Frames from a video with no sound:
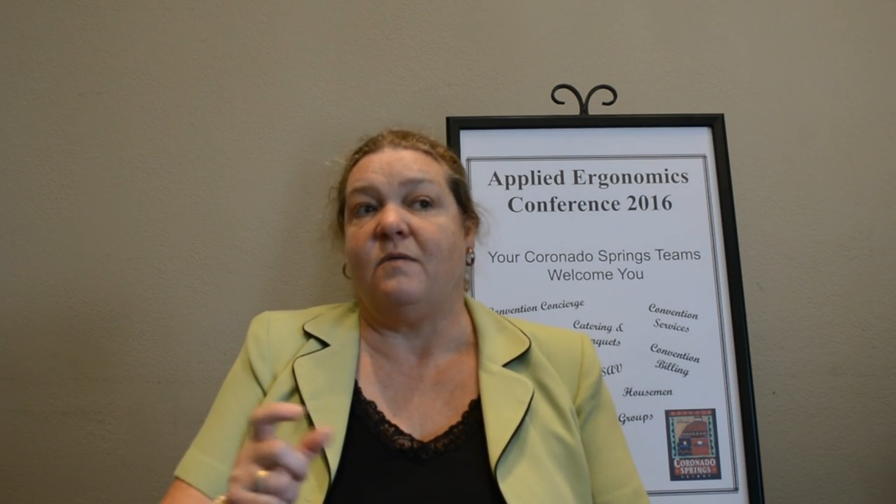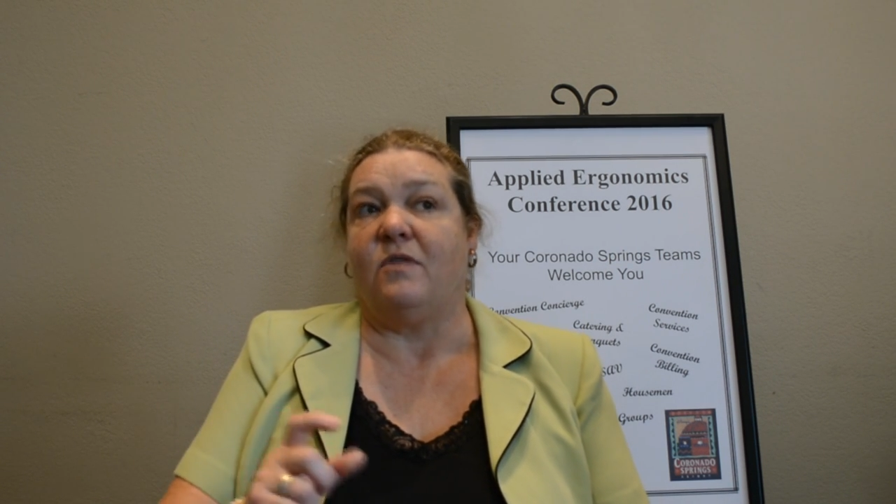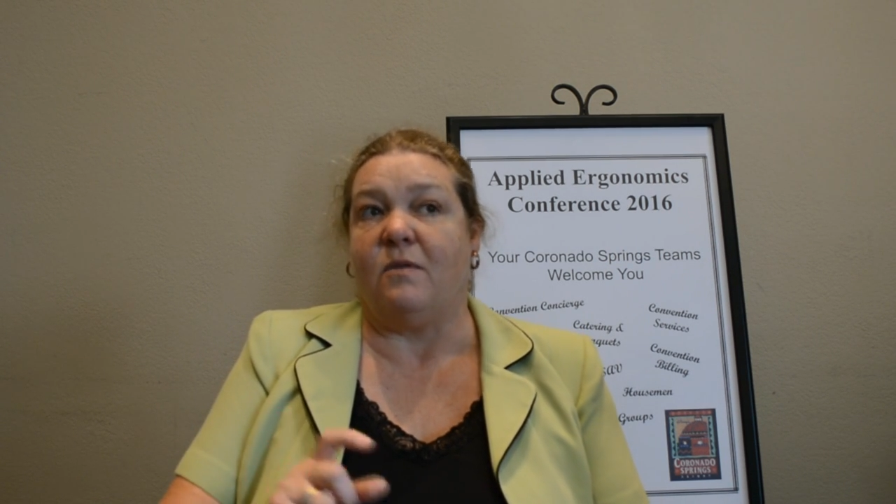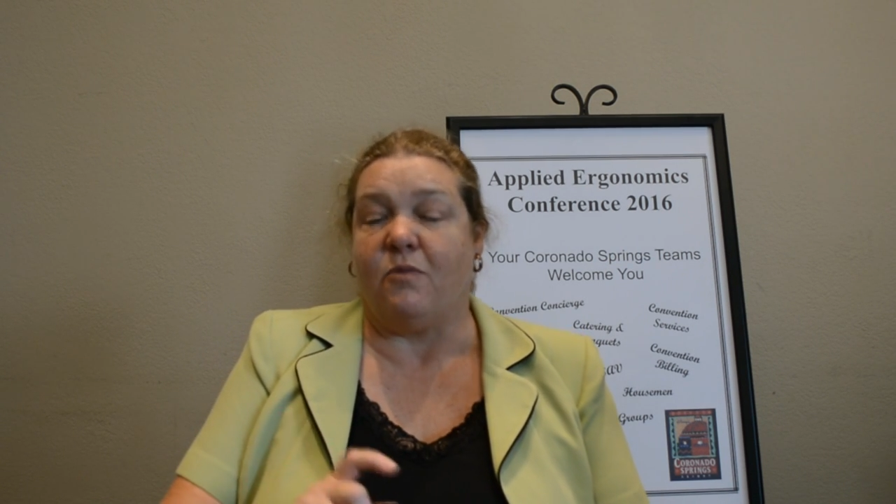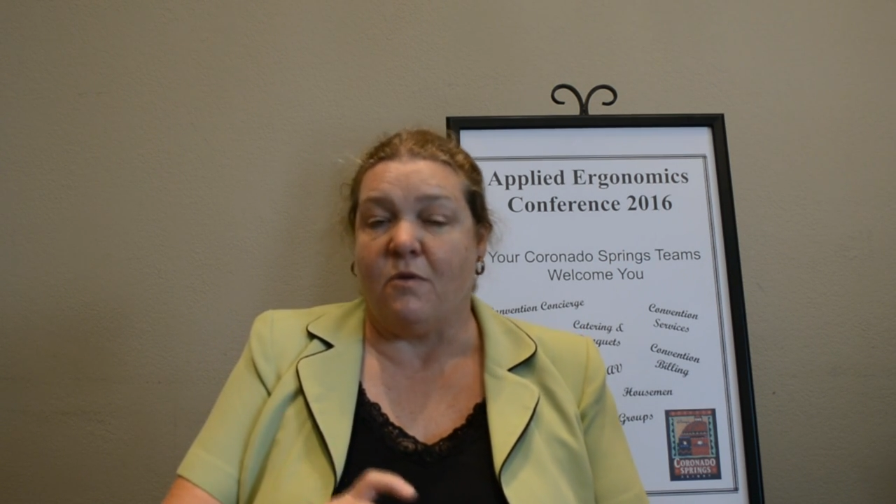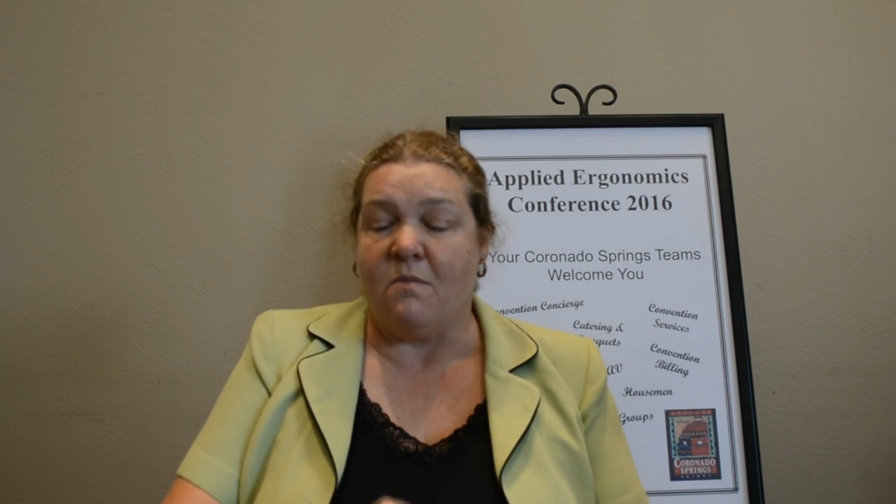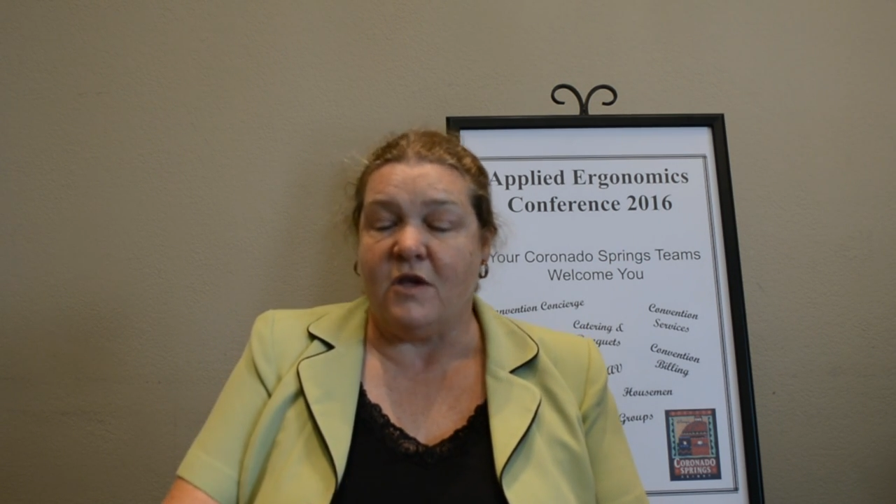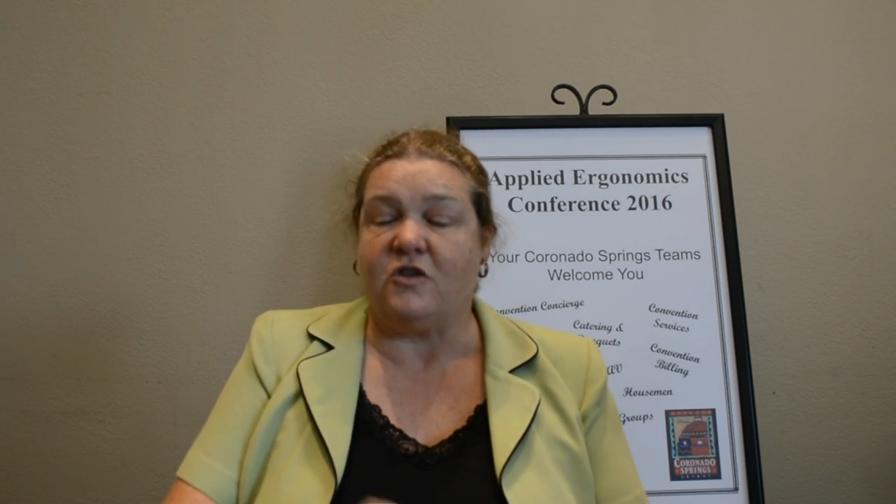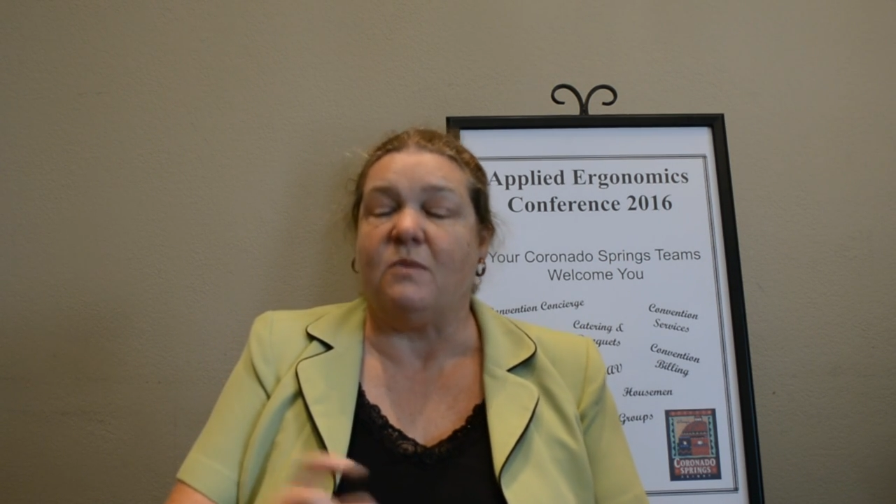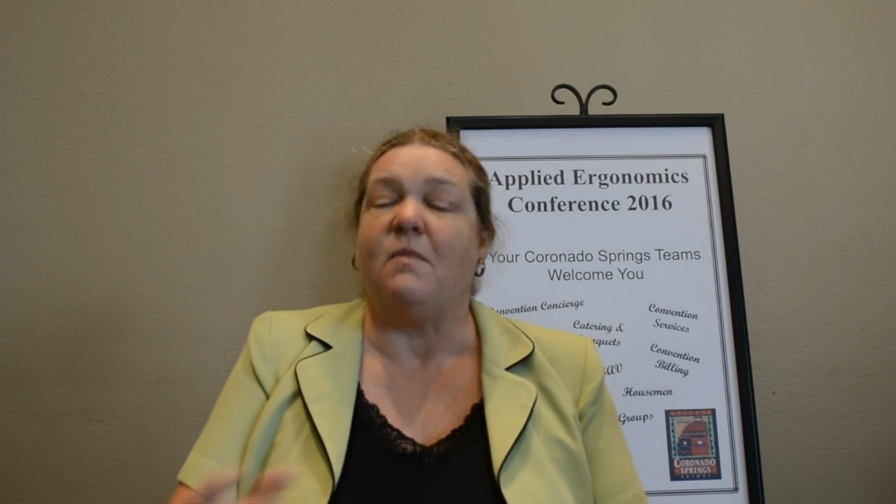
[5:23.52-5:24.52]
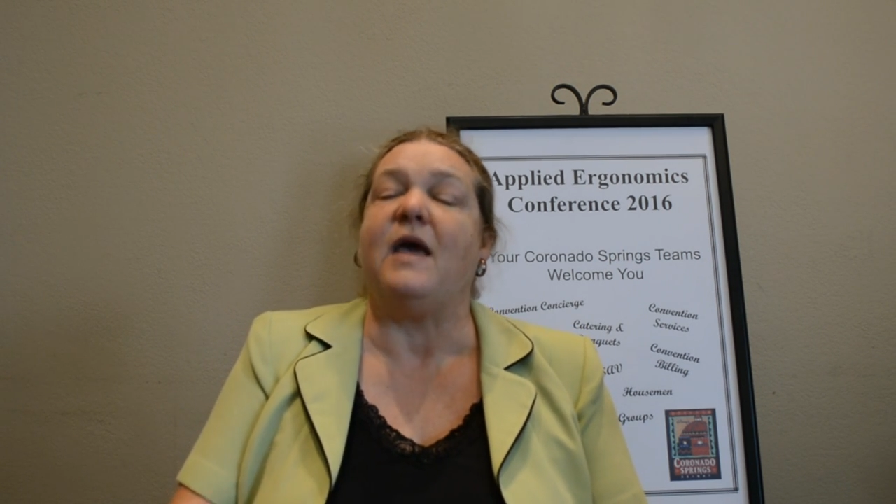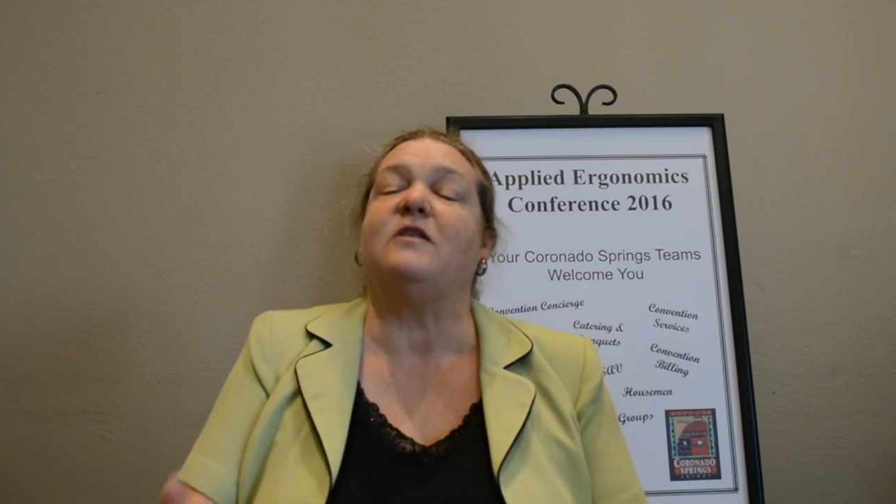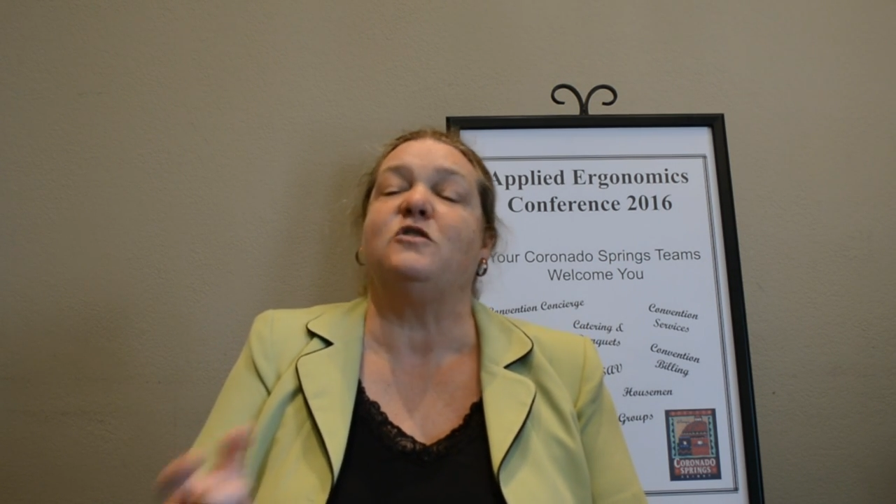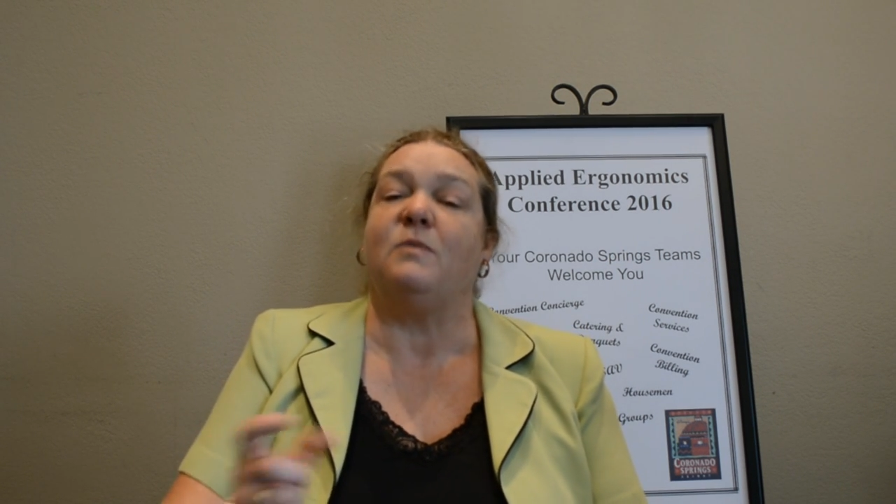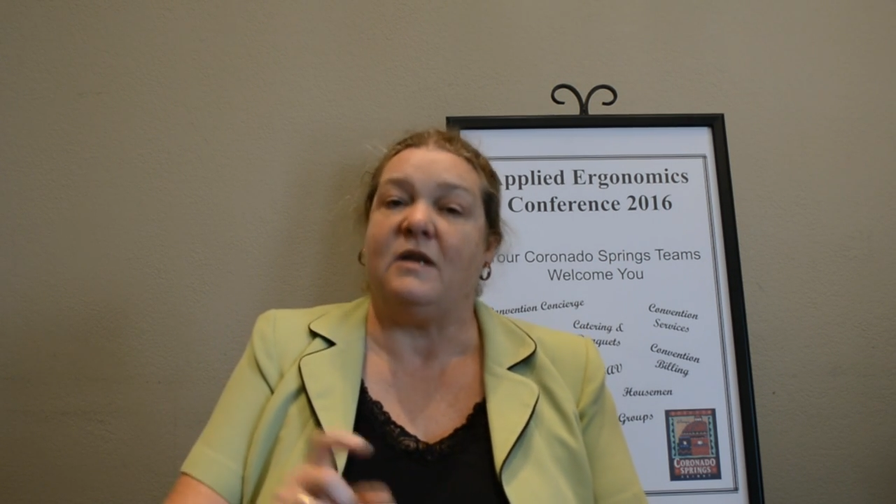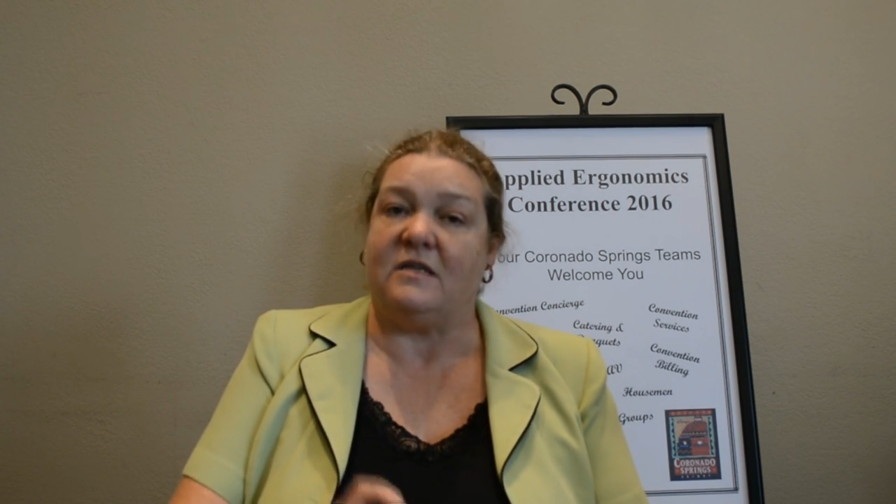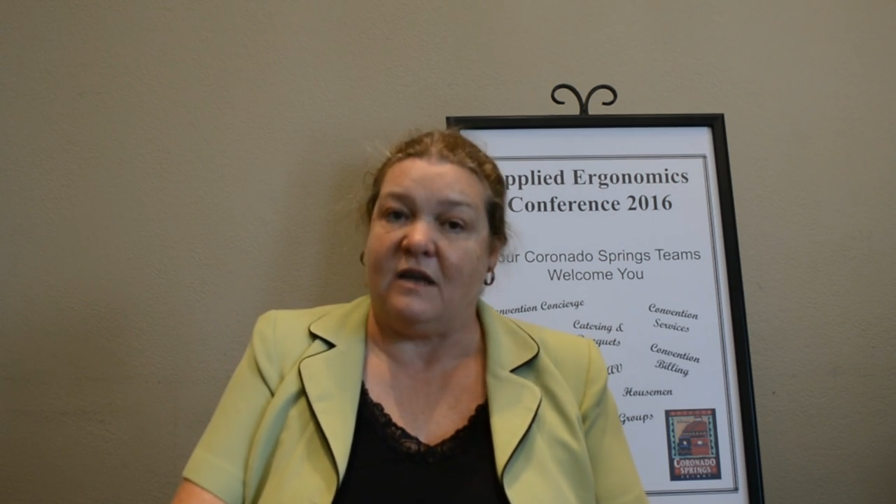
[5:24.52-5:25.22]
the permission. Management is